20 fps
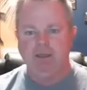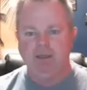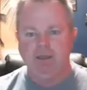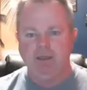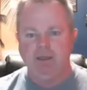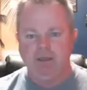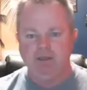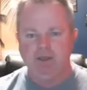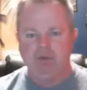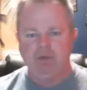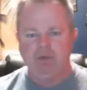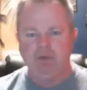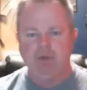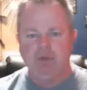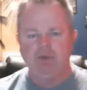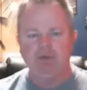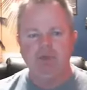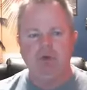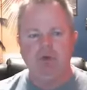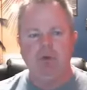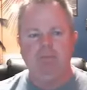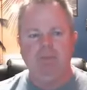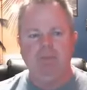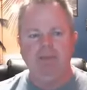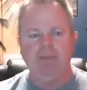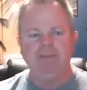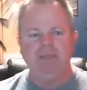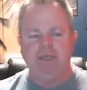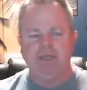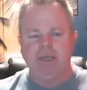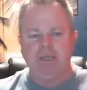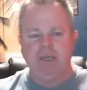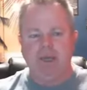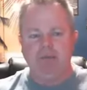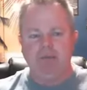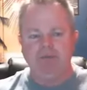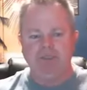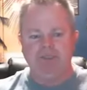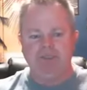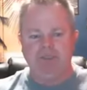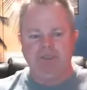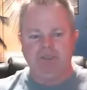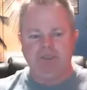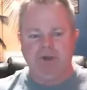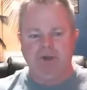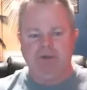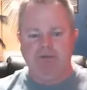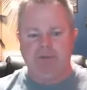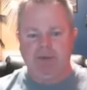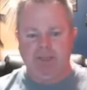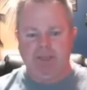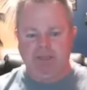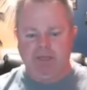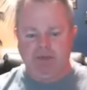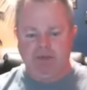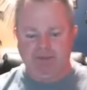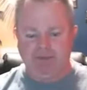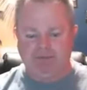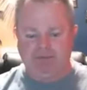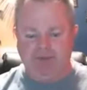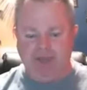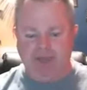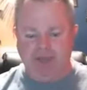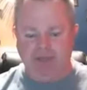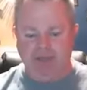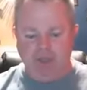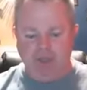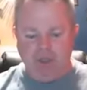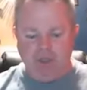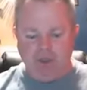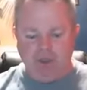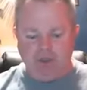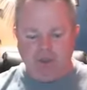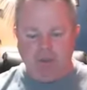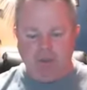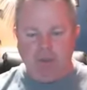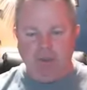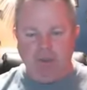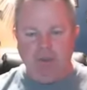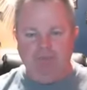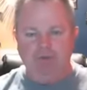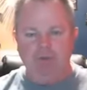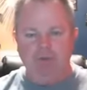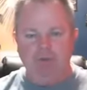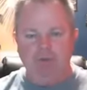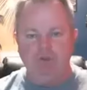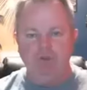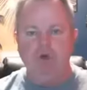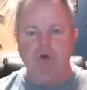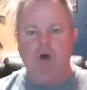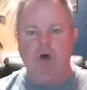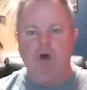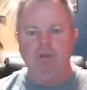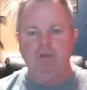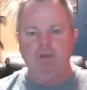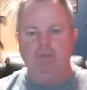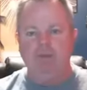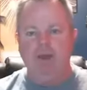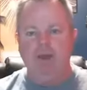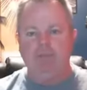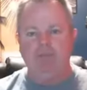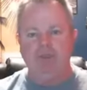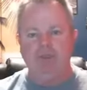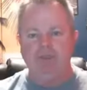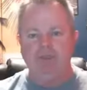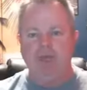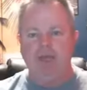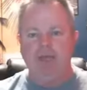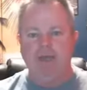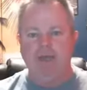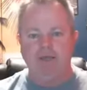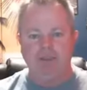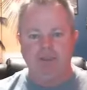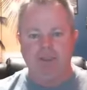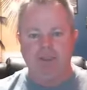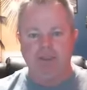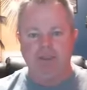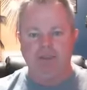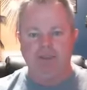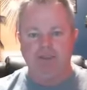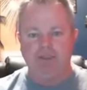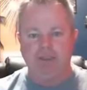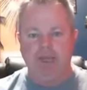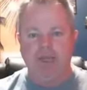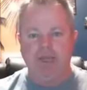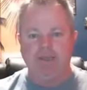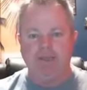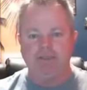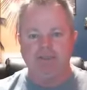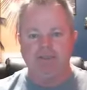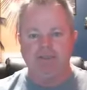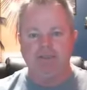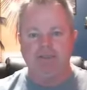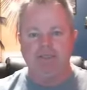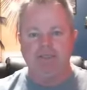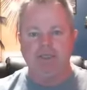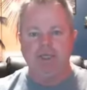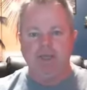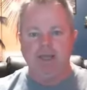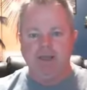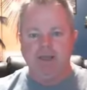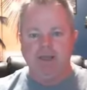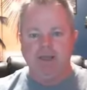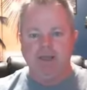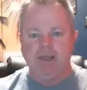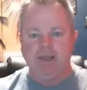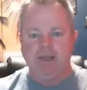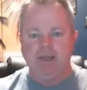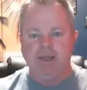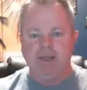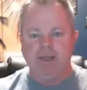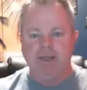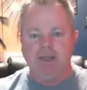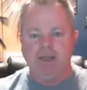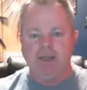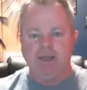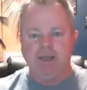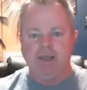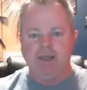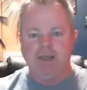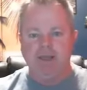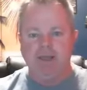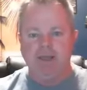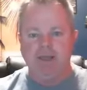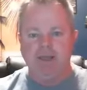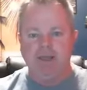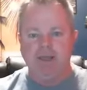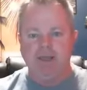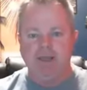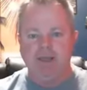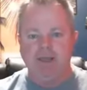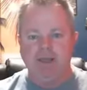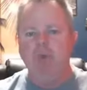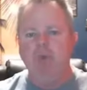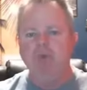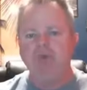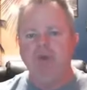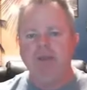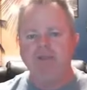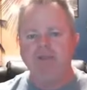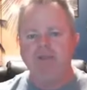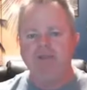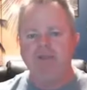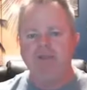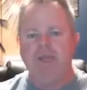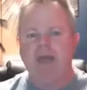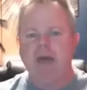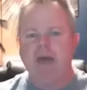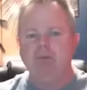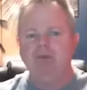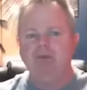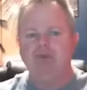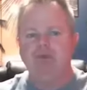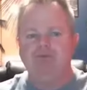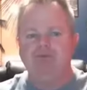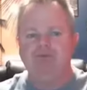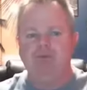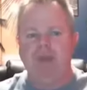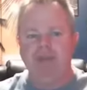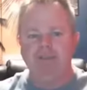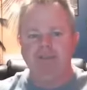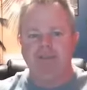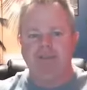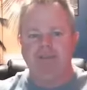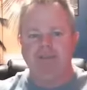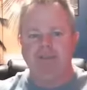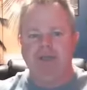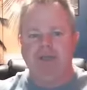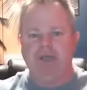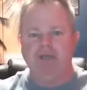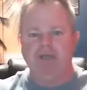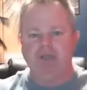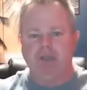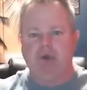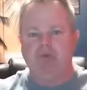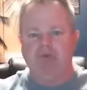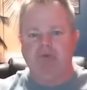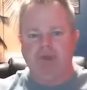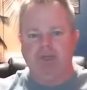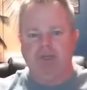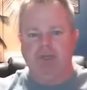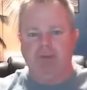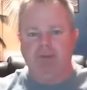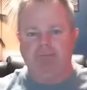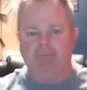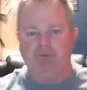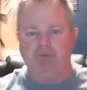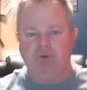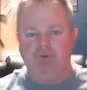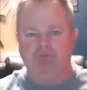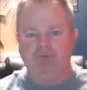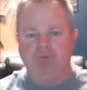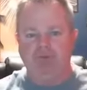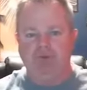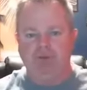So basically, just so everybody clarifies, so if you do call them up, which I actually suggest that you do call them up, what would you actually say? How would you phrase it to actually hopefully get approved?